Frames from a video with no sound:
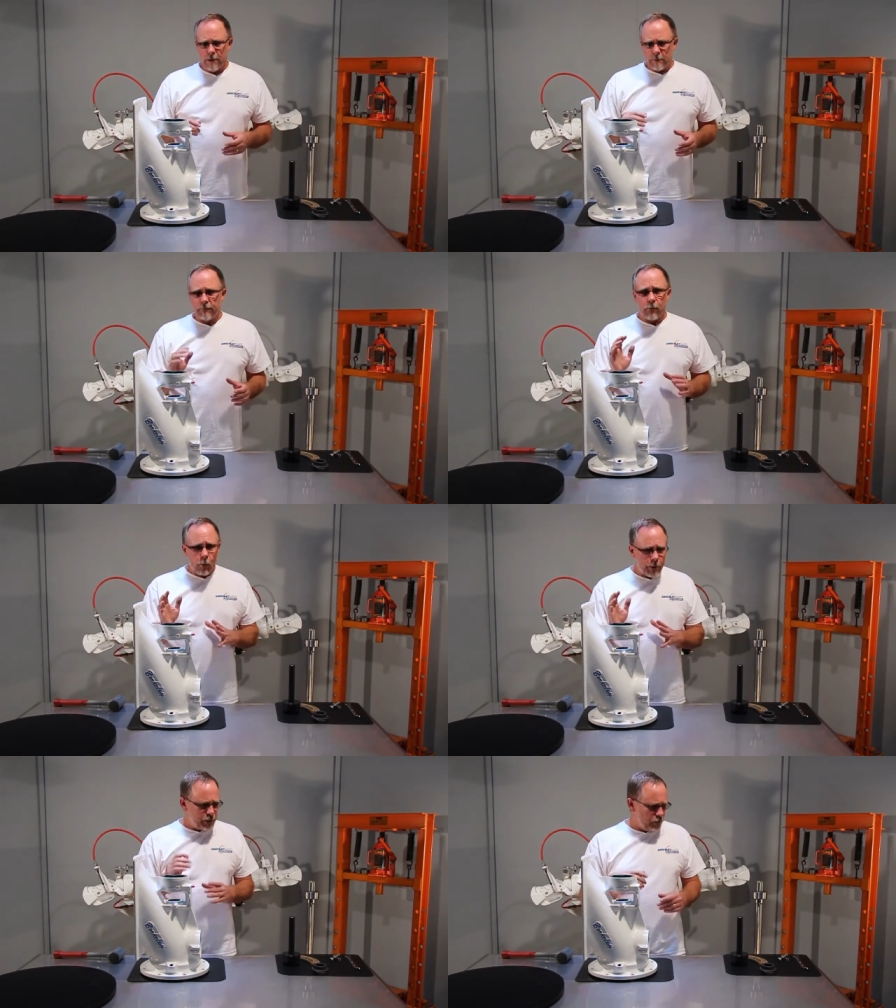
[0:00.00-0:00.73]

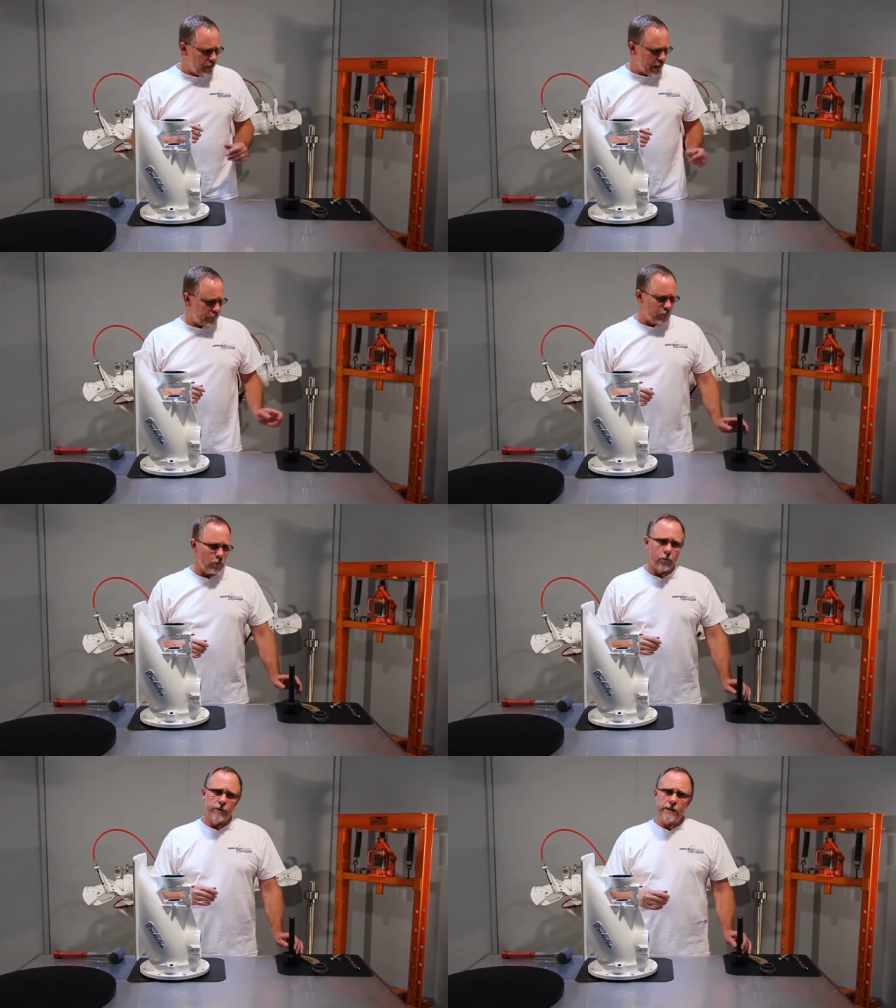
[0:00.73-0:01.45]
Before we do that
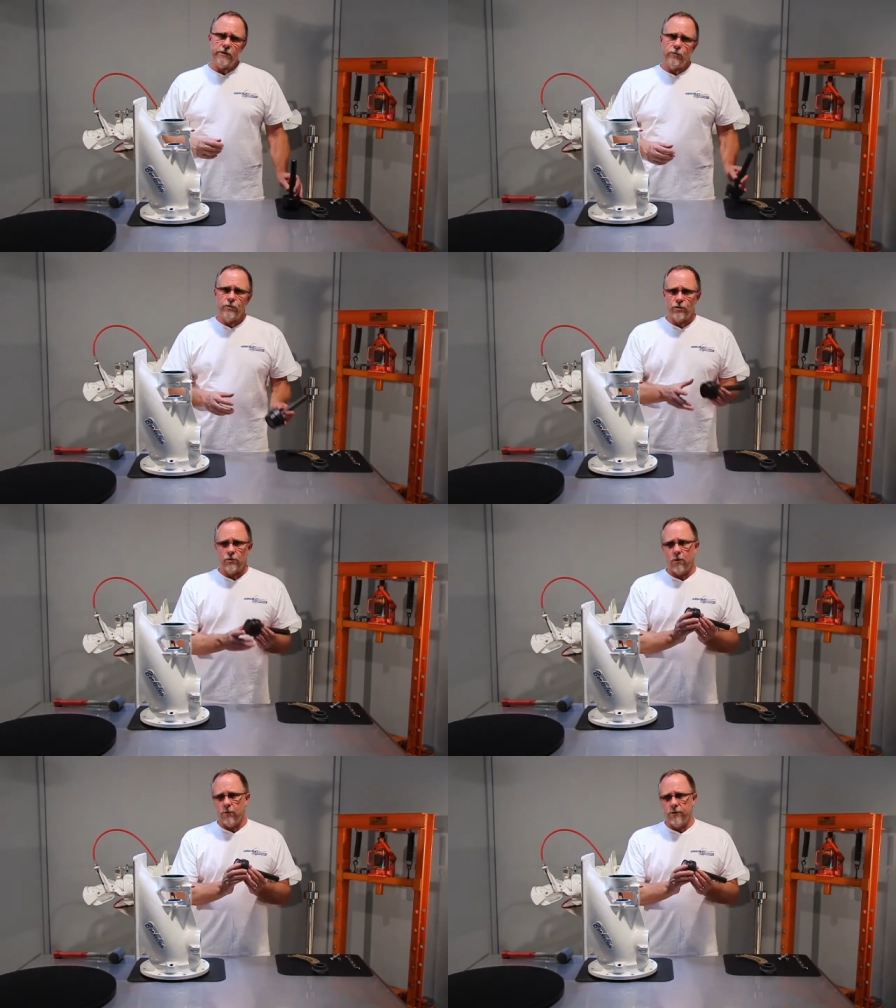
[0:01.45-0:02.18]
though, we'll need to
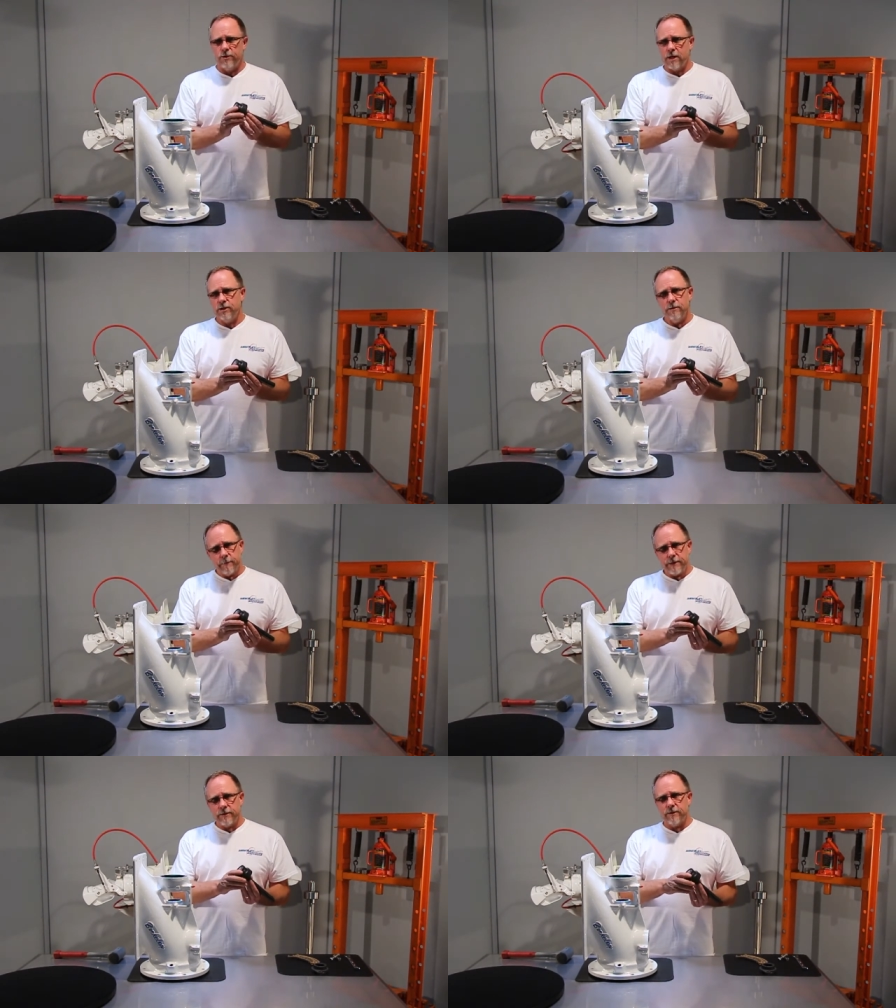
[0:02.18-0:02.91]
install the suction
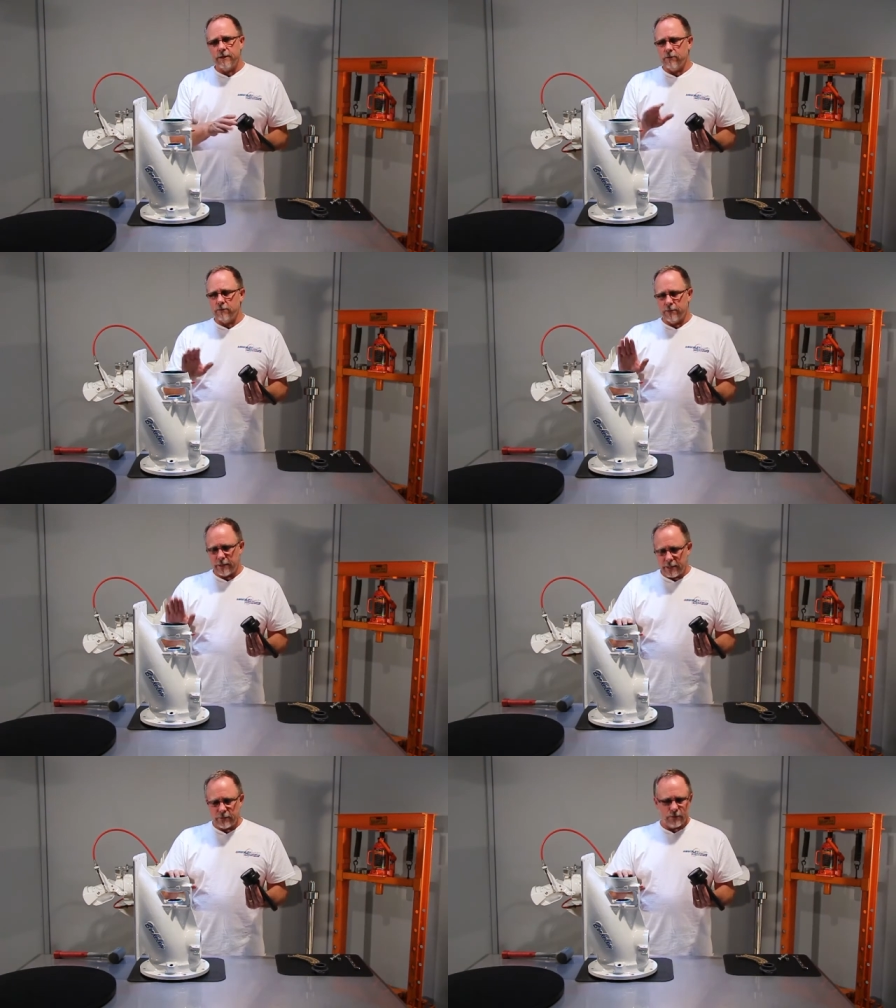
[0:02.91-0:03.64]
piece seal
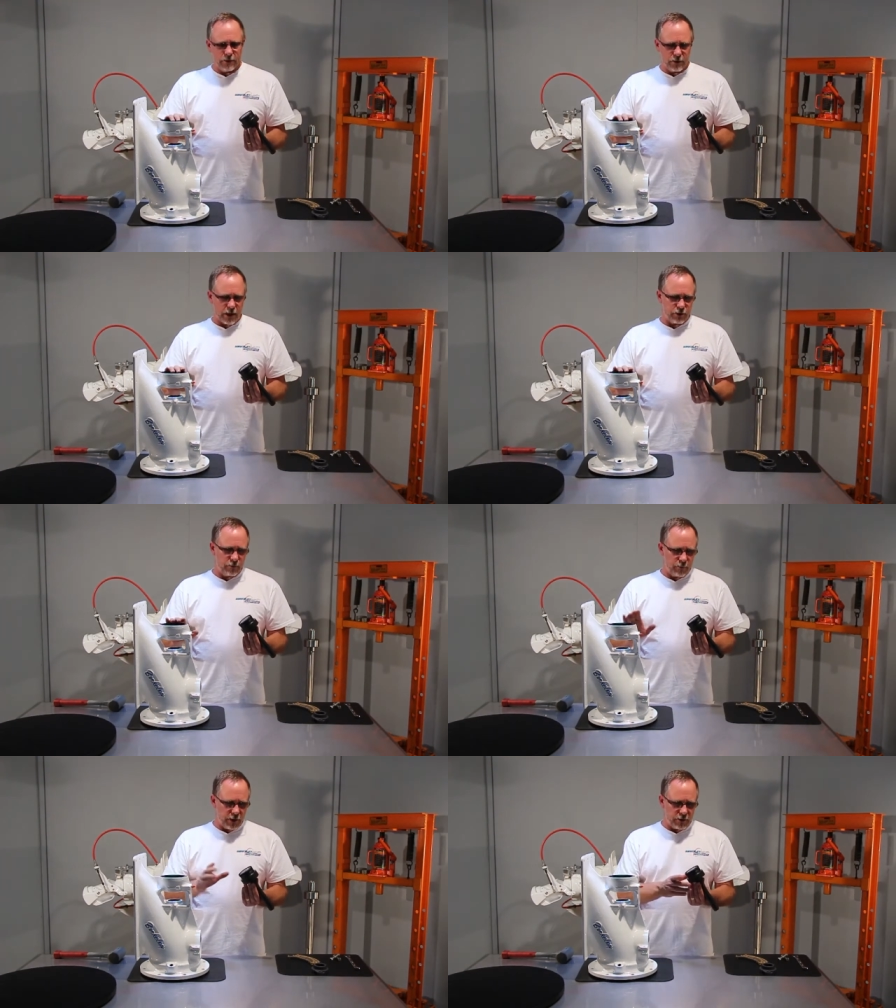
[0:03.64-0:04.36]
into the
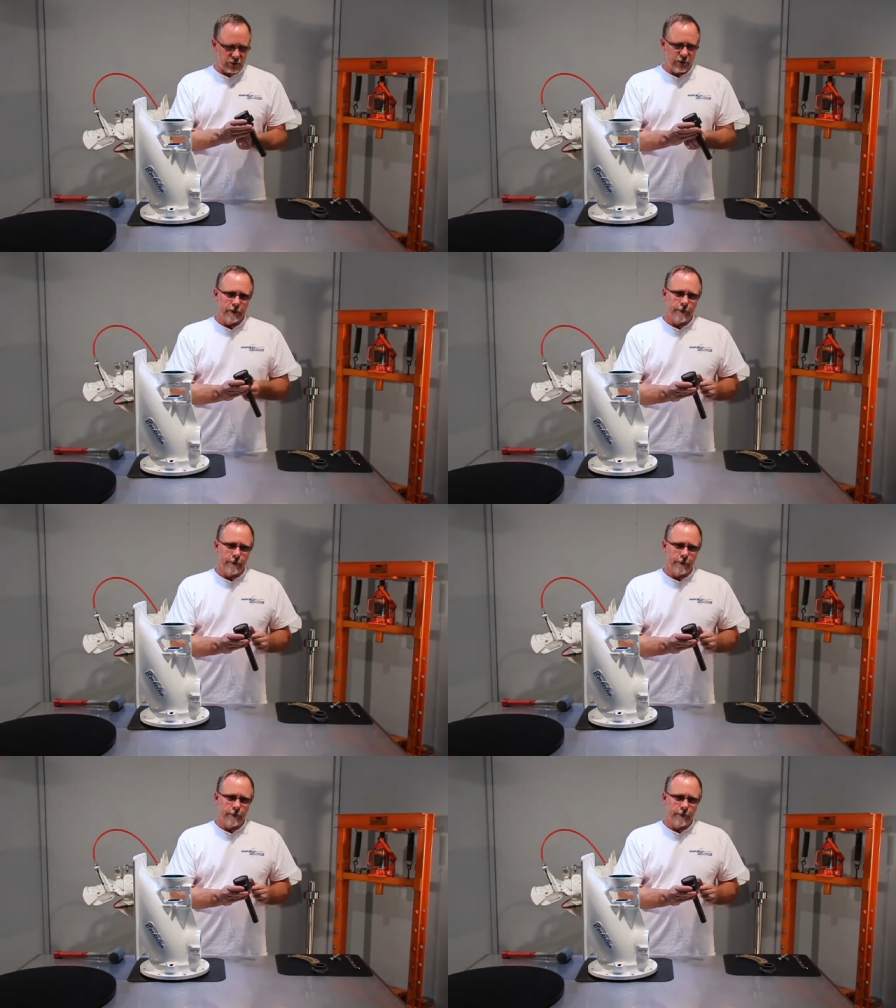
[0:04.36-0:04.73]
suction piece.